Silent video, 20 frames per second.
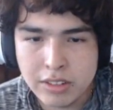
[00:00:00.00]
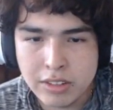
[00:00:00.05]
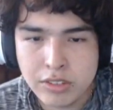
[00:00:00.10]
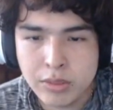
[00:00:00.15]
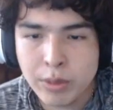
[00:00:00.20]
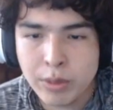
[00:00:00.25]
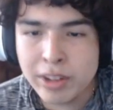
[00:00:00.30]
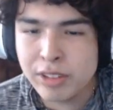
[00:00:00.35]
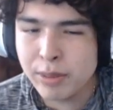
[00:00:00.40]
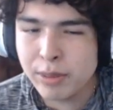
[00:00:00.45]

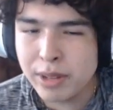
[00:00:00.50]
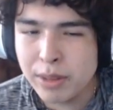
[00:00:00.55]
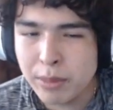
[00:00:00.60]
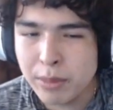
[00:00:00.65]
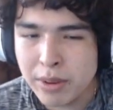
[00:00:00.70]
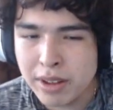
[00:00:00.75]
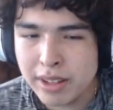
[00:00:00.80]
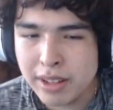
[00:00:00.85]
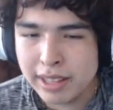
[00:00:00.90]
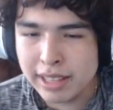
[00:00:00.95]
twenty
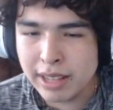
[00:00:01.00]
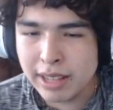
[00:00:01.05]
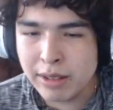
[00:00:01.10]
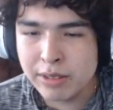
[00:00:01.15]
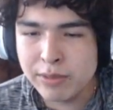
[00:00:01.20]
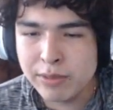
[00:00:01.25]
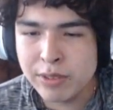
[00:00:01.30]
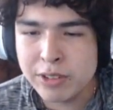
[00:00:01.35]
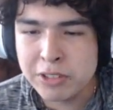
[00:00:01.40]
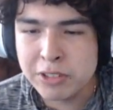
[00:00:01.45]
twenty-one, I'll
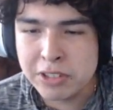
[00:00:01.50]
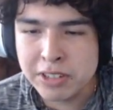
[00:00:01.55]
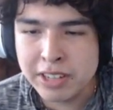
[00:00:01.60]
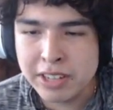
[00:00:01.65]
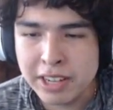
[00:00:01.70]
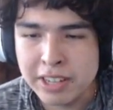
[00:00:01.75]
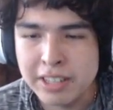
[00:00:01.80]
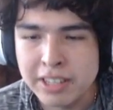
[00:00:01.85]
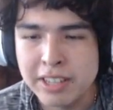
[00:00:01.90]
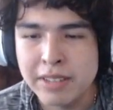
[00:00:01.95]
for sure
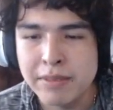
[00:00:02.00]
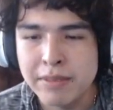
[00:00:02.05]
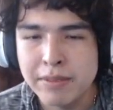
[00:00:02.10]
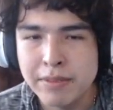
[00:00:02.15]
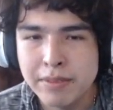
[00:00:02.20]
get it.